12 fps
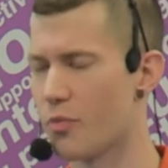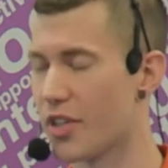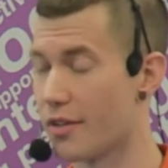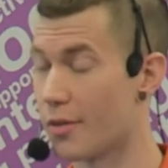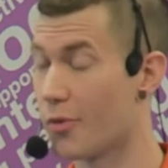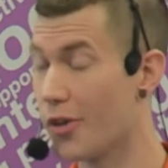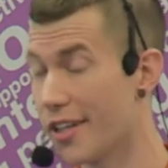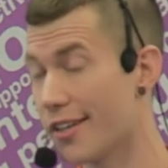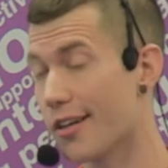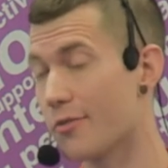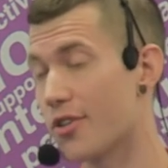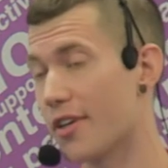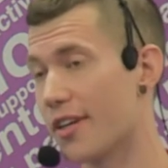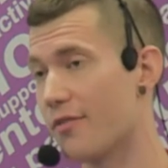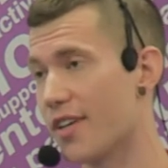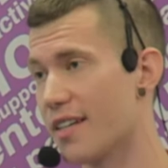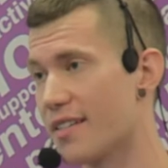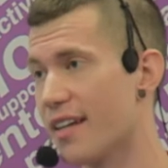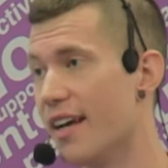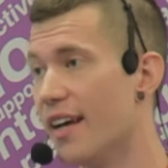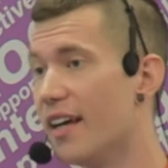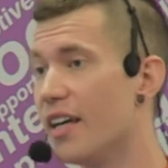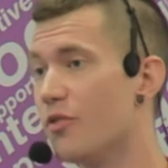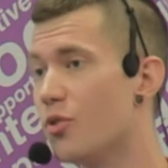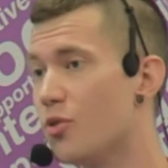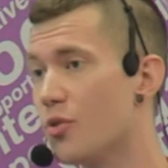But the point here I'm trying to convey is if you